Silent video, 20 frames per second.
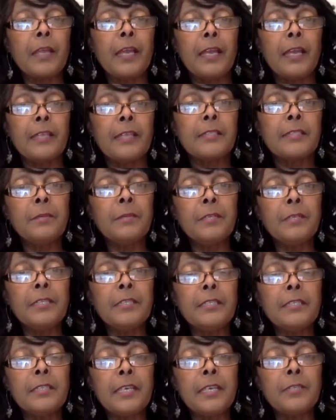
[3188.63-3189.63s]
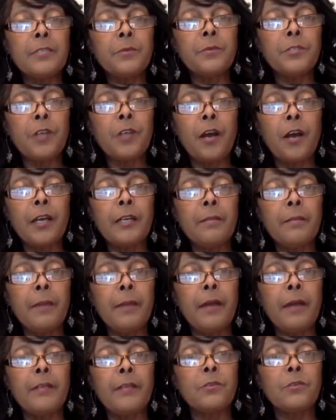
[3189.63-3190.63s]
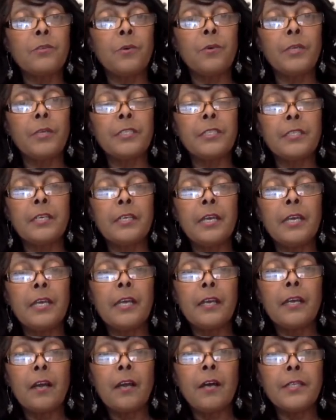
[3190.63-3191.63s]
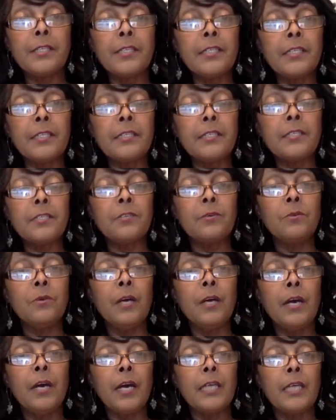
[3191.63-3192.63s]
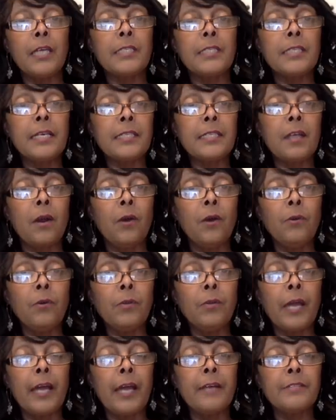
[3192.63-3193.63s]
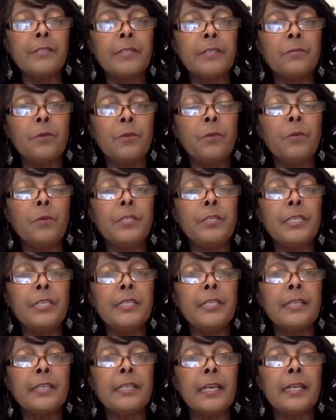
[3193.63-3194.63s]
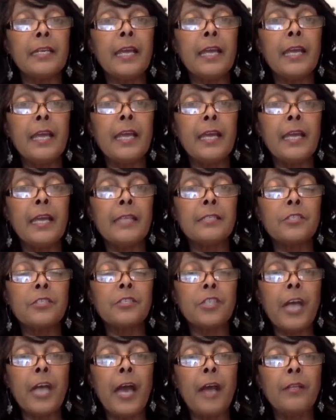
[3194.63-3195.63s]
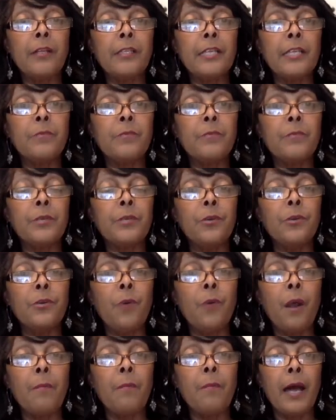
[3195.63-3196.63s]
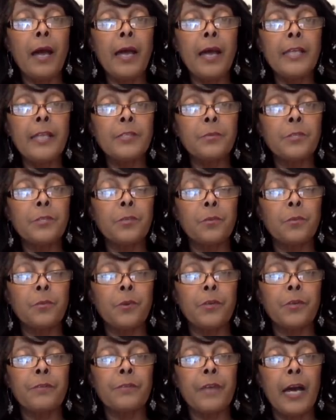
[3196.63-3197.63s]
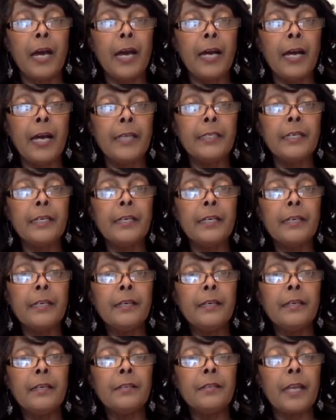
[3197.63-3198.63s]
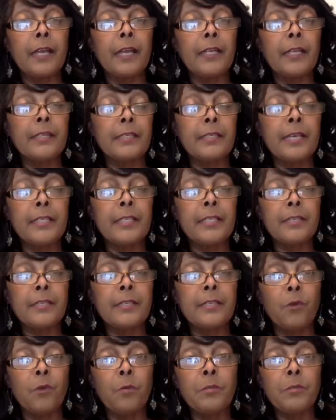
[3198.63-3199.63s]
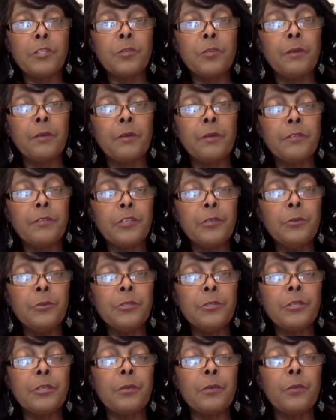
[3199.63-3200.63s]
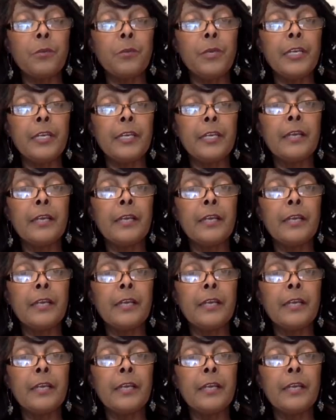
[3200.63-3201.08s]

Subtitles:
And some of these things we're talking about is going to cause us to assess our own lives and what we didn't get as a child, and then renew our minds with the Word of God, like it says in Romans 12:2, so that we can